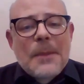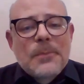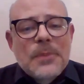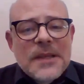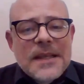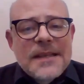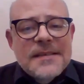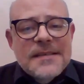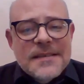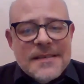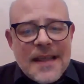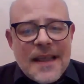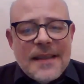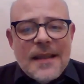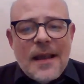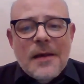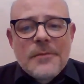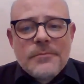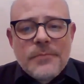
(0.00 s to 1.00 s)
Please
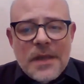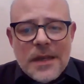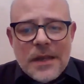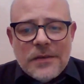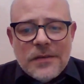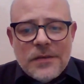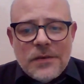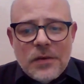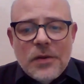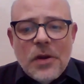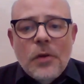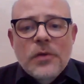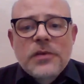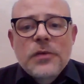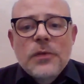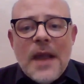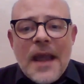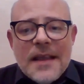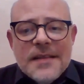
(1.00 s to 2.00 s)
take a minute to go
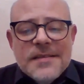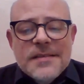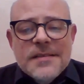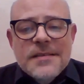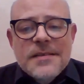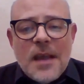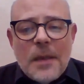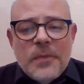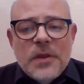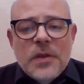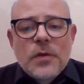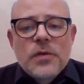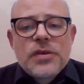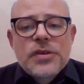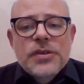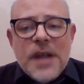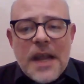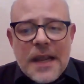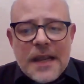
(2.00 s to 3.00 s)
to
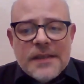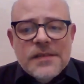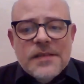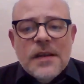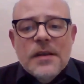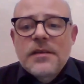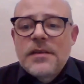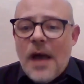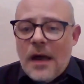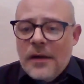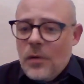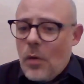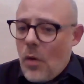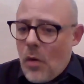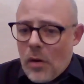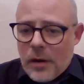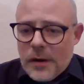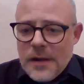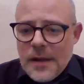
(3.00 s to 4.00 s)

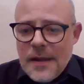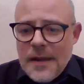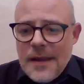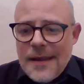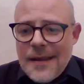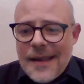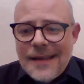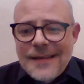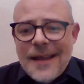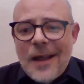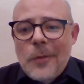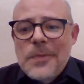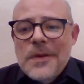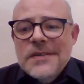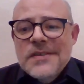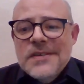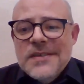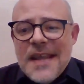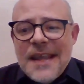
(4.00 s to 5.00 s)
swshakes.org and help
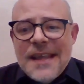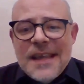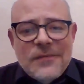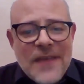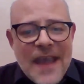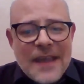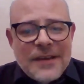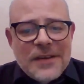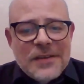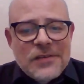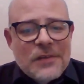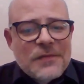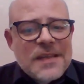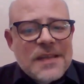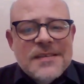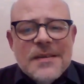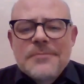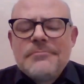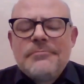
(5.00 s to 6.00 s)
us take advantage of
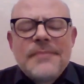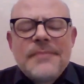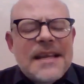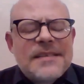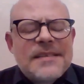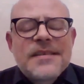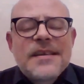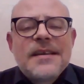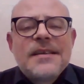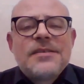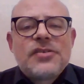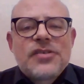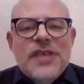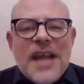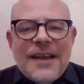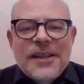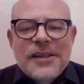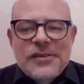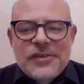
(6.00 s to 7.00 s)
this amazing
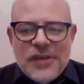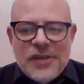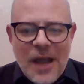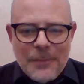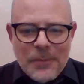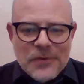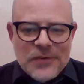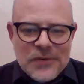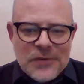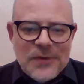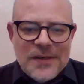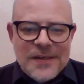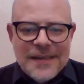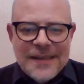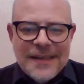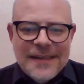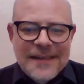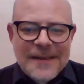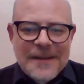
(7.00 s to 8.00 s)
challenge
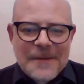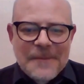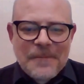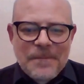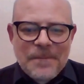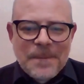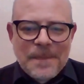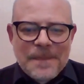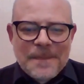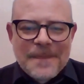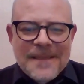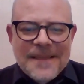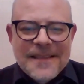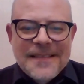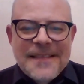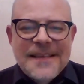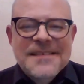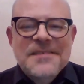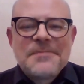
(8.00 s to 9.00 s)
opportunity.
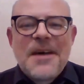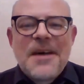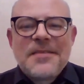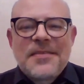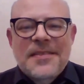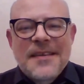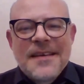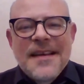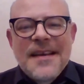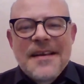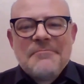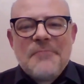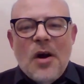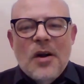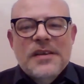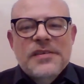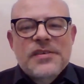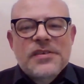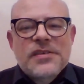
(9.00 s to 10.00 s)
This month
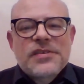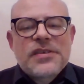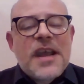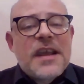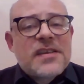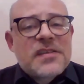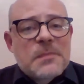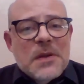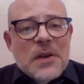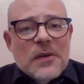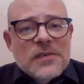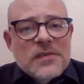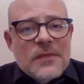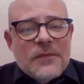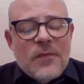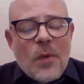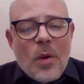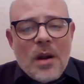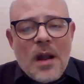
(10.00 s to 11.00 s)
marks Shakespeare's
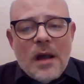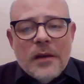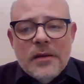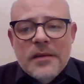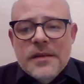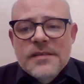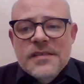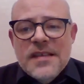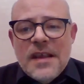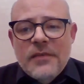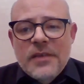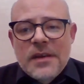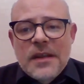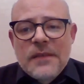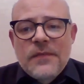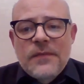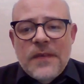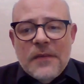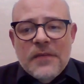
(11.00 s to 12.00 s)

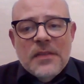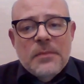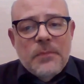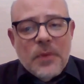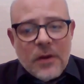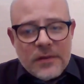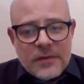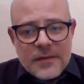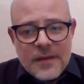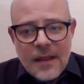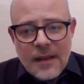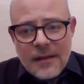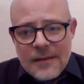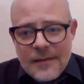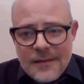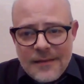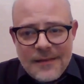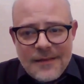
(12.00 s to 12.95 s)
475th birthday.